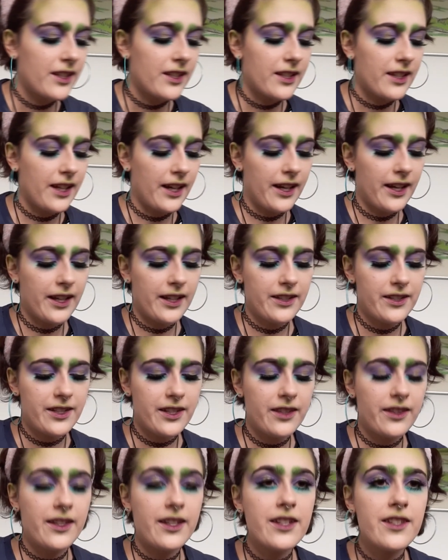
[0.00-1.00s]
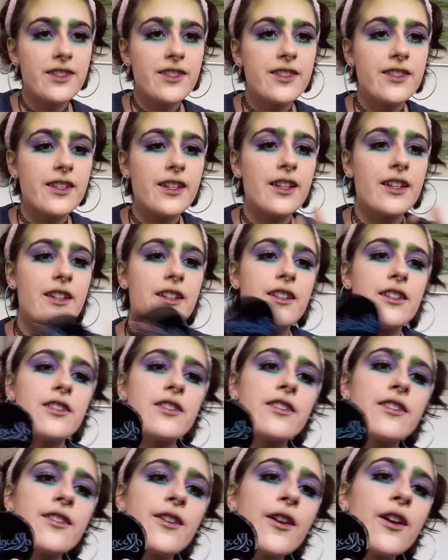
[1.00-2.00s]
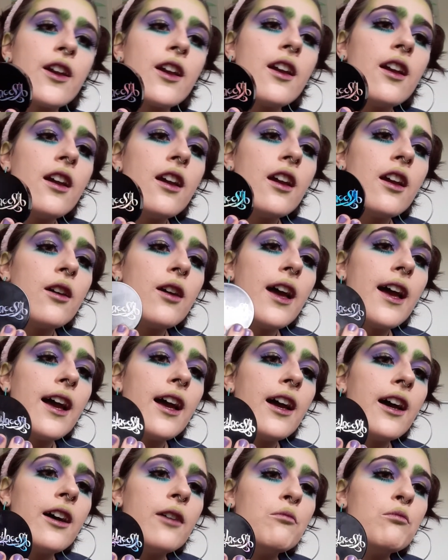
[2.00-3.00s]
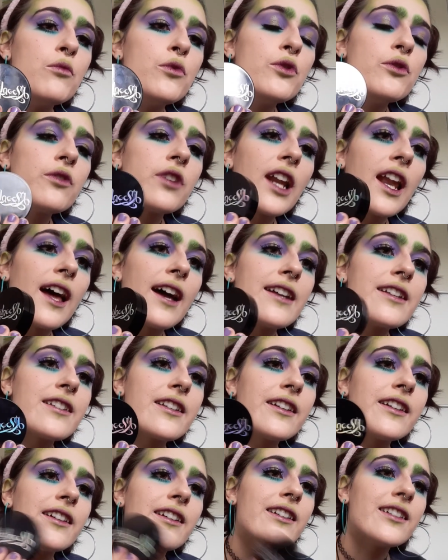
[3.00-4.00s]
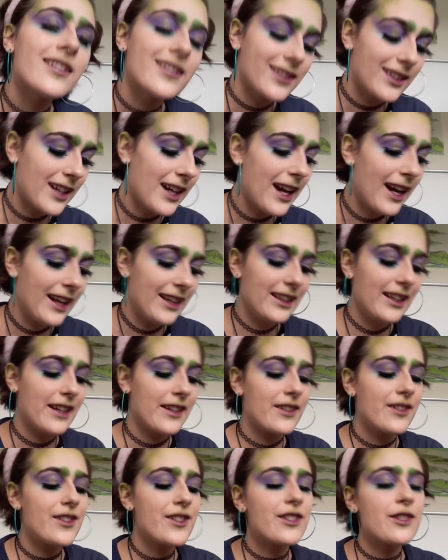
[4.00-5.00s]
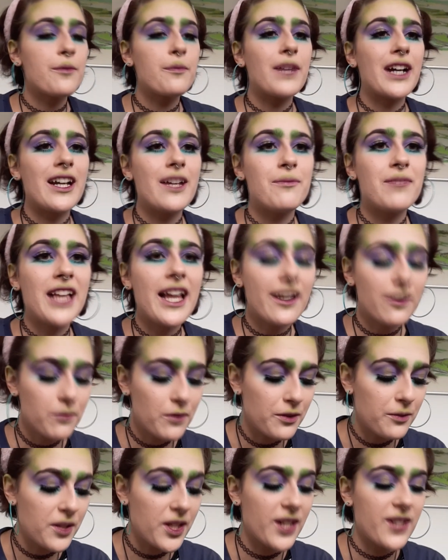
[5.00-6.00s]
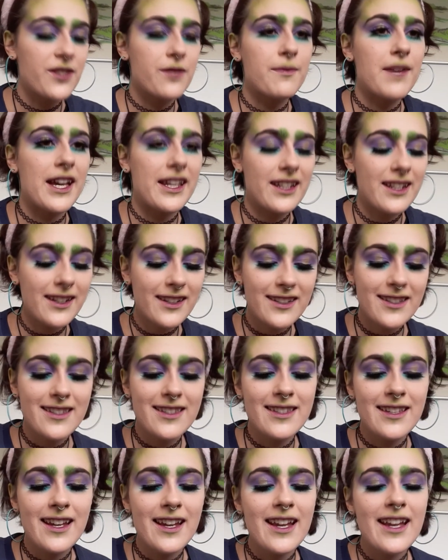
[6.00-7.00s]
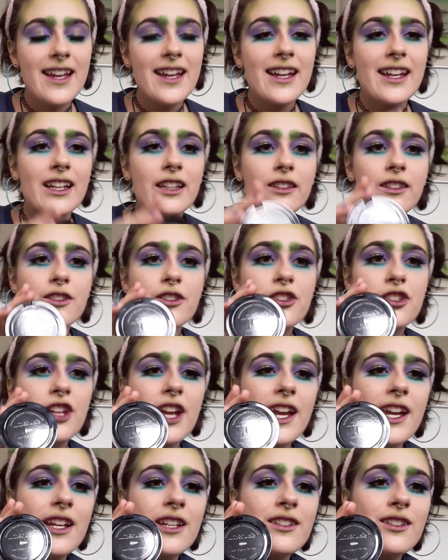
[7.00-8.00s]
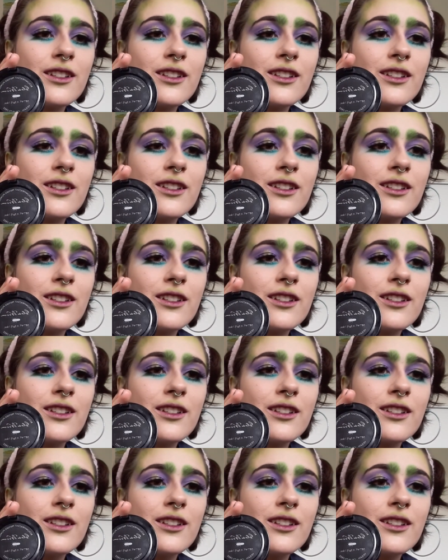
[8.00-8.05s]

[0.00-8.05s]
And this is Moonlighter highlighters by Black Moon Cosmetics in the shade